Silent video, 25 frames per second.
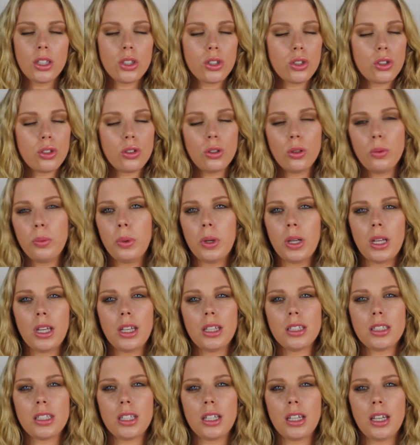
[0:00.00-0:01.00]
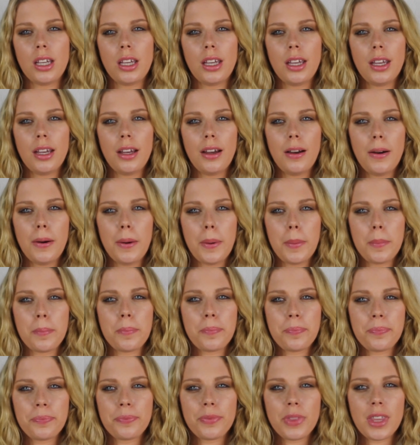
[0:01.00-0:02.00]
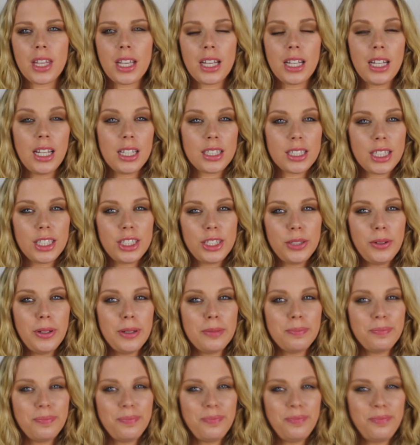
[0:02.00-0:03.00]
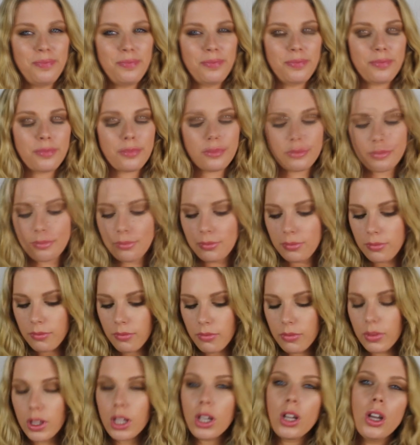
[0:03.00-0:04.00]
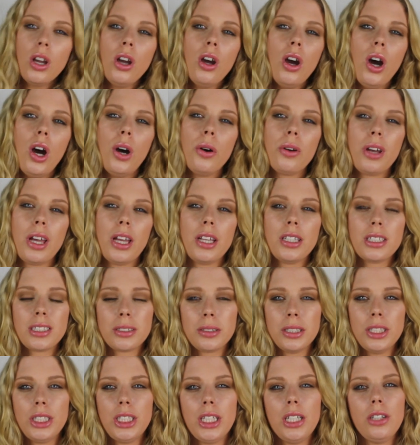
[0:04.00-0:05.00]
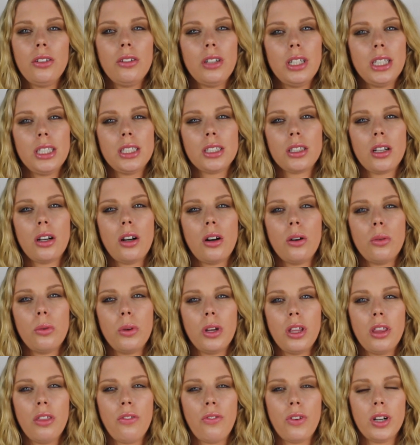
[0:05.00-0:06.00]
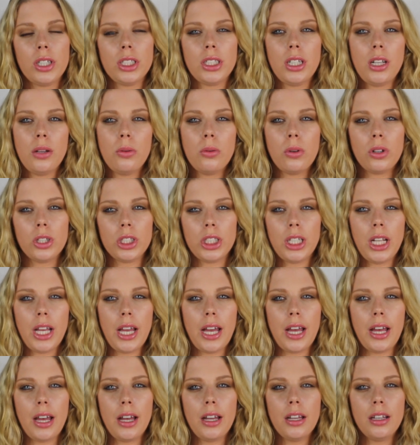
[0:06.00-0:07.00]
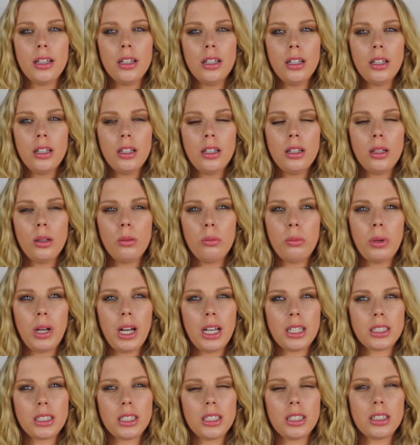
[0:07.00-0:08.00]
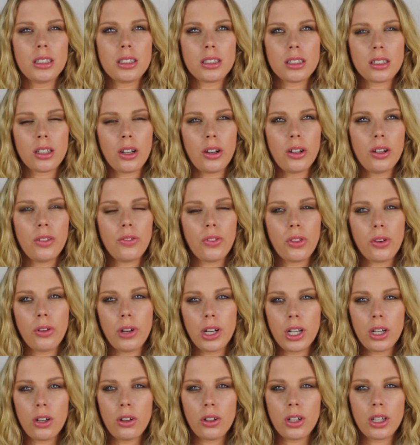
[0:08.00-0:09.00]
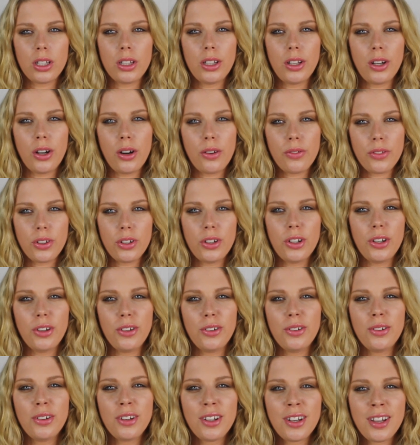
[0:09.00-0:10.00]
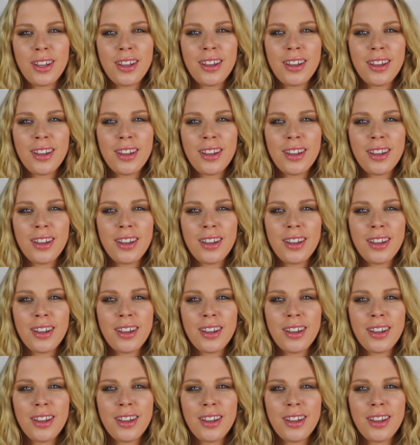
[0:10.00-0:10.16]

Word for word: Super easy. Um, let's get to it. Okay, so I generally start with freshly washed hair, but as it's kind of three o'clock in the afternoon,